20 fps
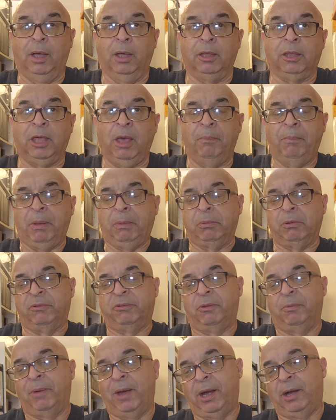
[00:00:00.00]
Some people have
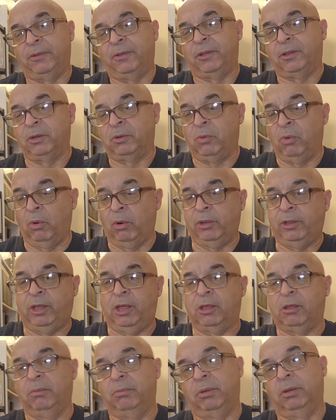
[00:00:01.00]
debated that the quality
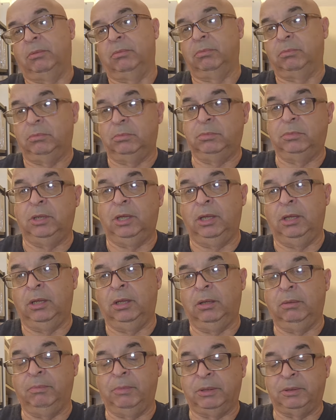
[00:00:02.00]
is a bit,
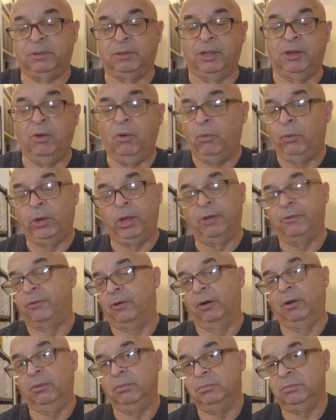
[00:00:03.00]
but they're not
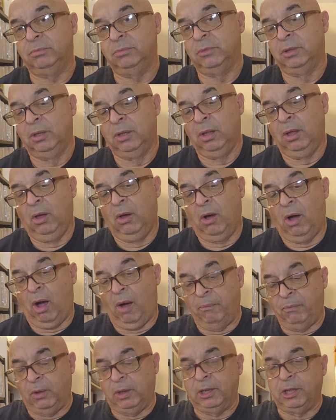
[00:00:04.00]
audiophile.
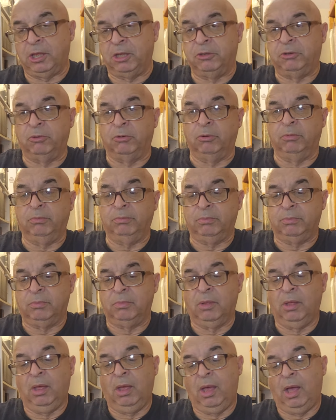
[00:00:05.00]
I've not listened to them,
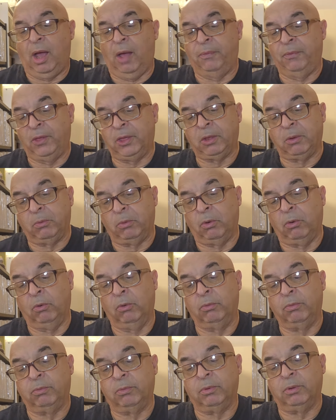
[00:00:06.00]
and these are
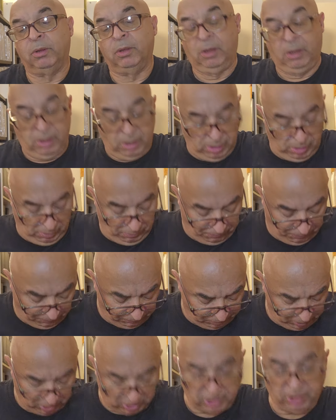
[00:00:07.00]
all
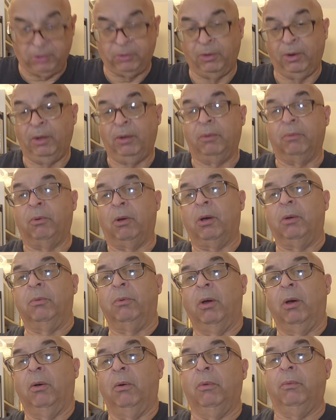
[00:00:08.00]
50s era rock and
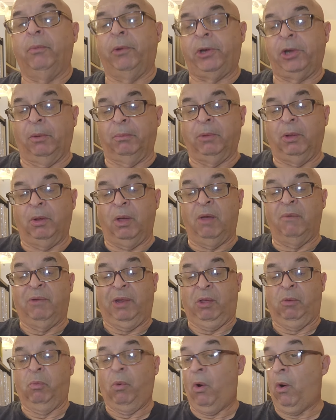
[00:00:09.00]
roll, which I'm not
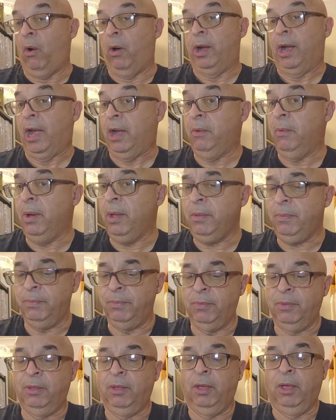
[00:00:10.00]
overly worried anyway.
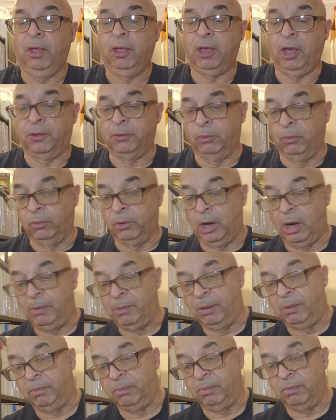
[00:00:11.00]
So they're all going to
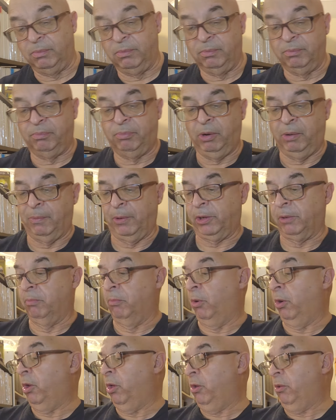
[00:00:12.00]
be pretty much
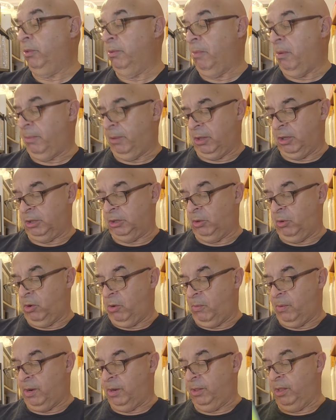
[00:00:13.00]
mono. There might be a
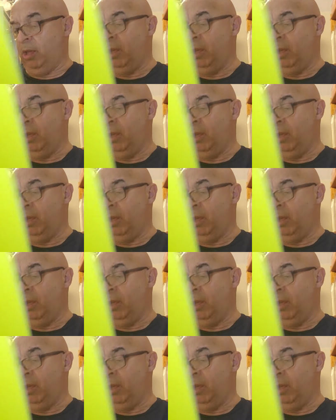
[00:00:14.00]
stereo one in